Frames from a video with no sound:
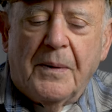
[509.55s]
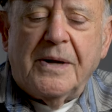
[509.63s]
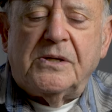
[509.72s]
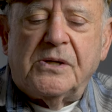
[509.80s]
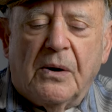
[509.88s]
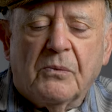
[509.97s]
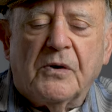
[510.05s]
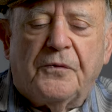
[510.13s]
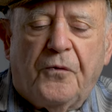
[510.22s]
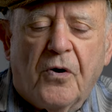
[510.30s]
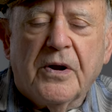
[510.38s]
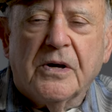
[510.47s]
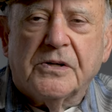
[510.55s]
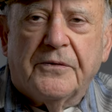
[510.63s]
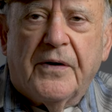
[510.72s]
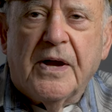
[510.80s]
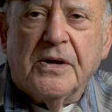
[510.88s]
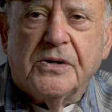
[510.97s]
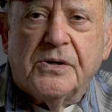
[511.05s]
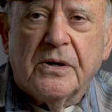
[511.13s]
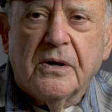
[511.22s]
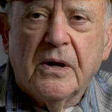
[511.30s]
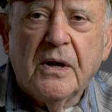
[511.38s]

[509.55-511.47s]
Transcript: my son was four years of age.